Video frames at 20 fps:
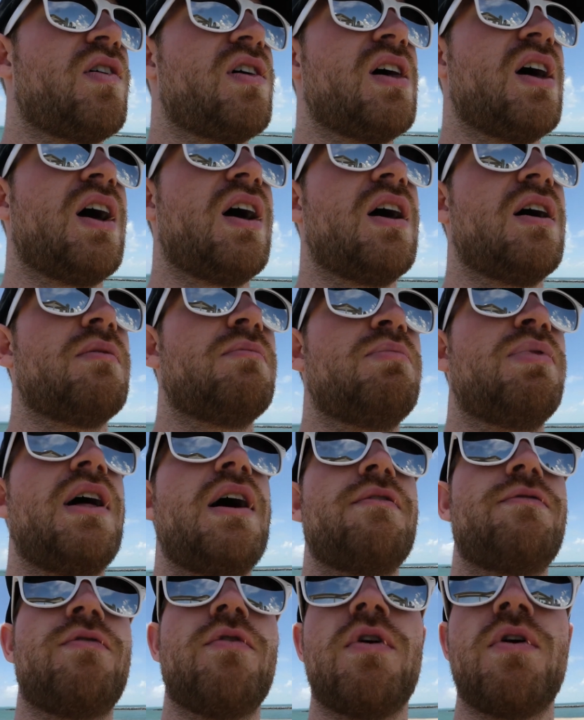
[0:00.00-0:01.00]
uh,
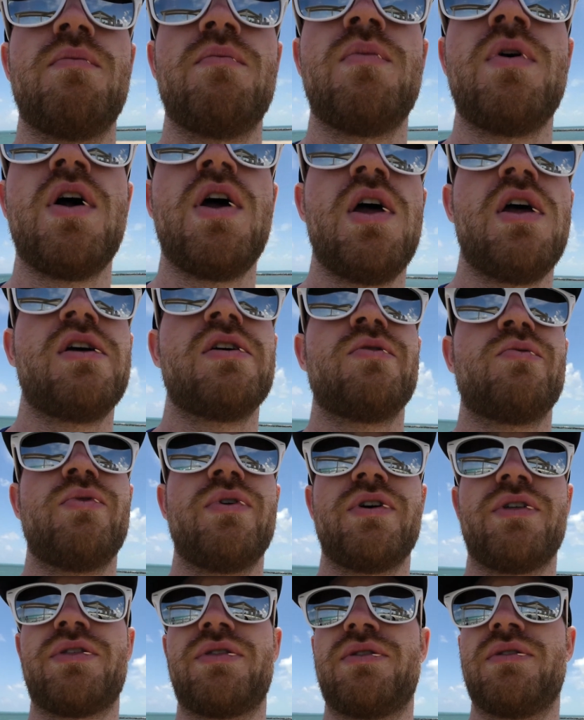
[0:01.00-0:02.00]
platform,
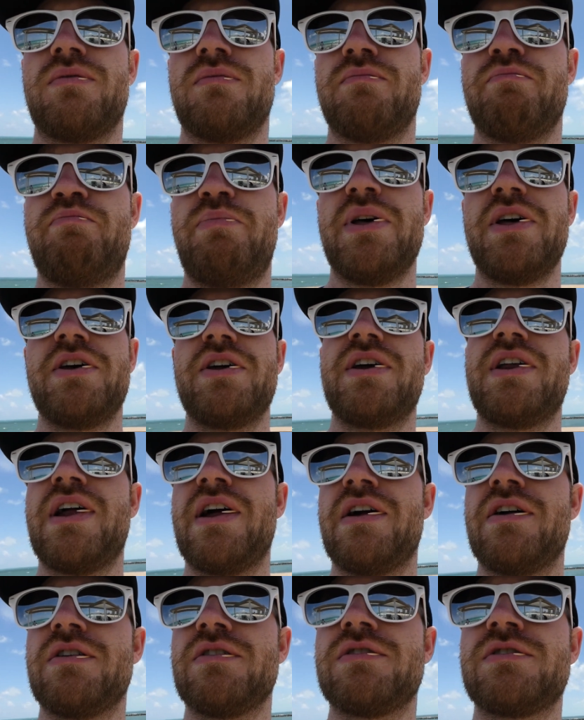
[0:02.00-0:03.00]
with
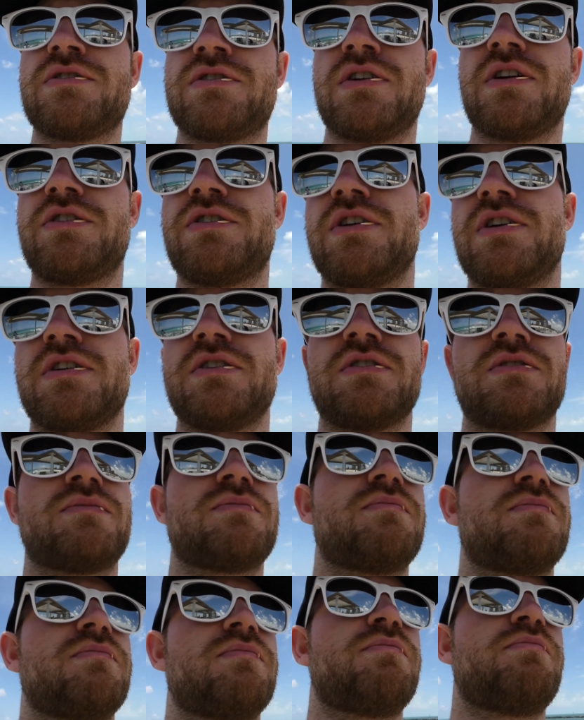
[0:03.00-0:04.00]
billionaires such as
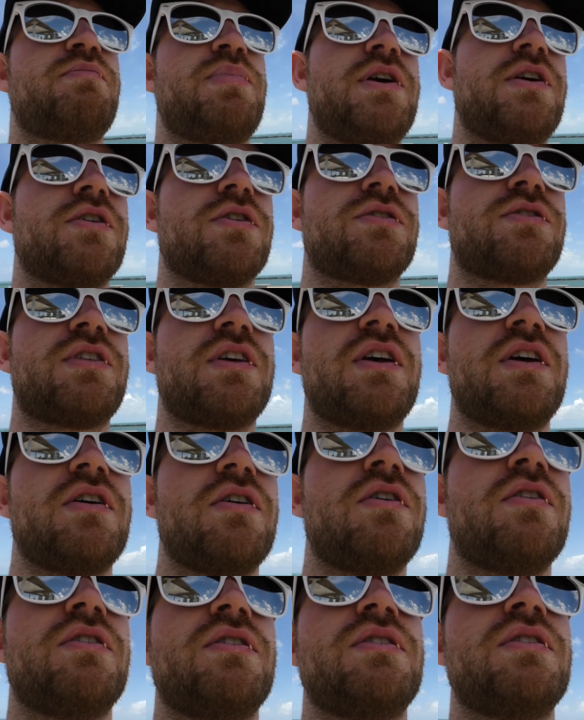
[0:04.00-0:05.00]
Peter
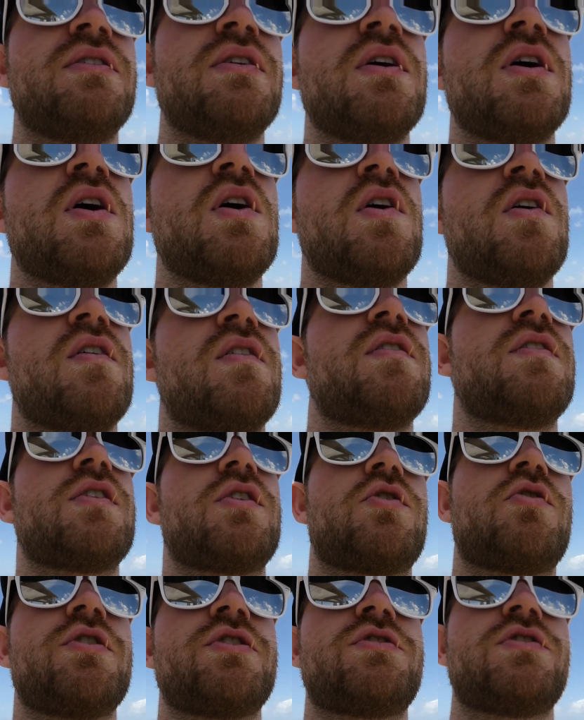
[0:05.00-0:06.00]
Thiel and
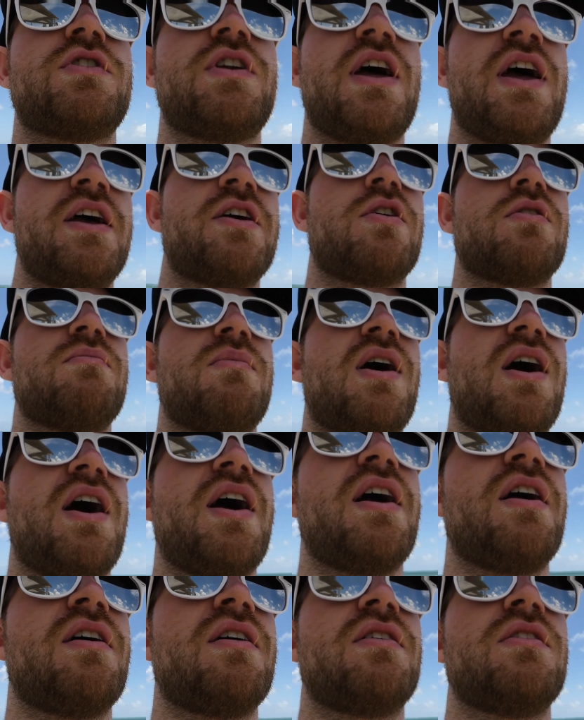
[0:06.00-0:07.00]
Christian
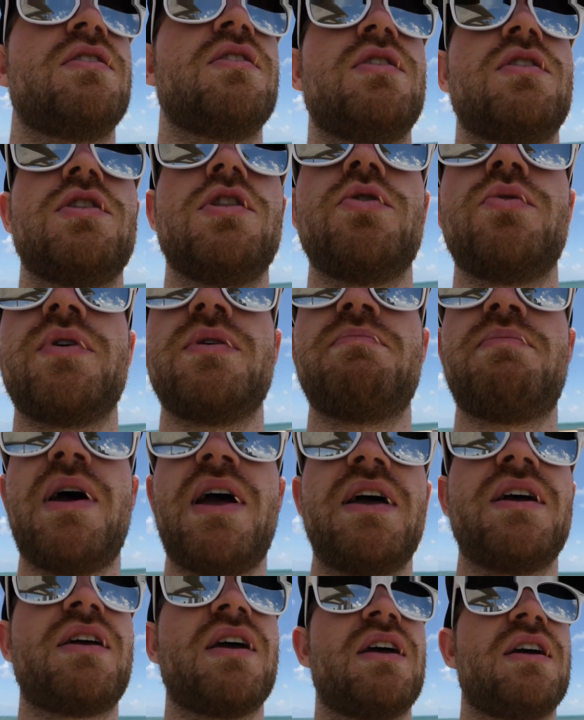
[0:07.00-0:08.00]
Angermeyer and Louis
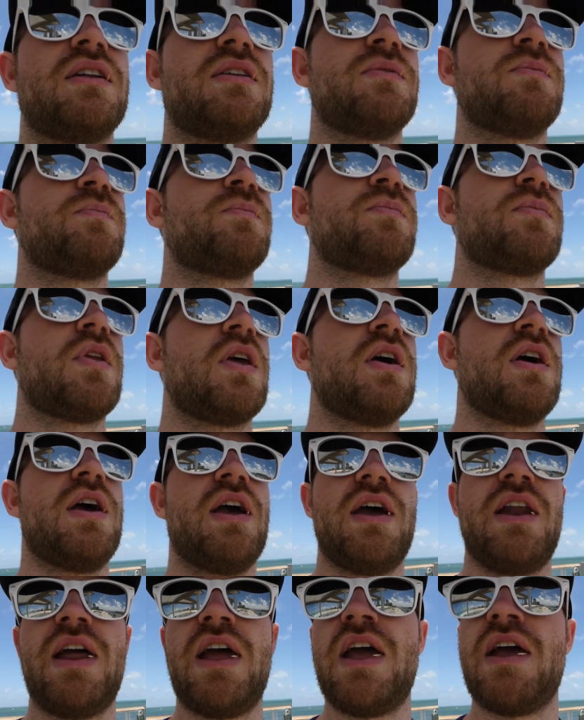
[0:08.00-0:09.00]
Bacon
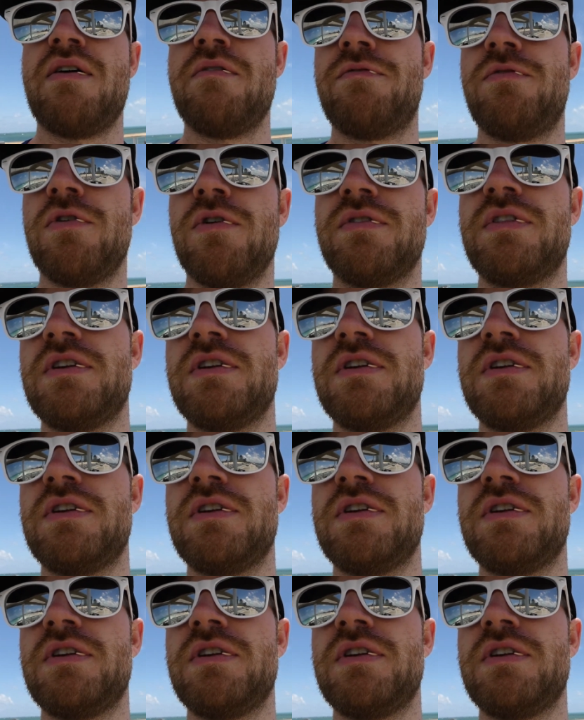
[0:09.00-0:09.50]
and a handful of